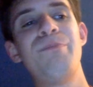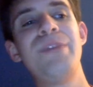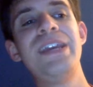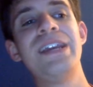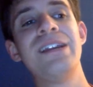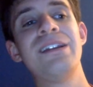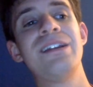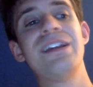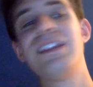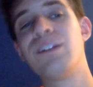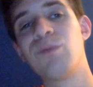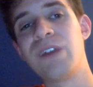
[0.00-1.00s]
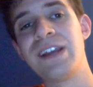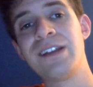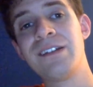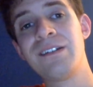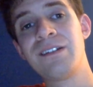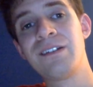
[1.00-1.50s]
being in the ring
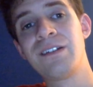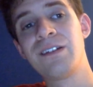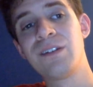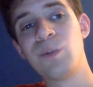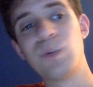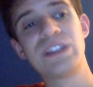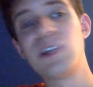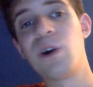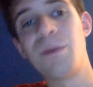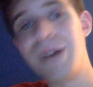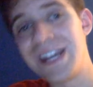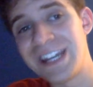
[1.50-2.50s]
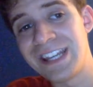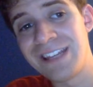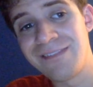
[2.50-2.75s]
with the Almighty.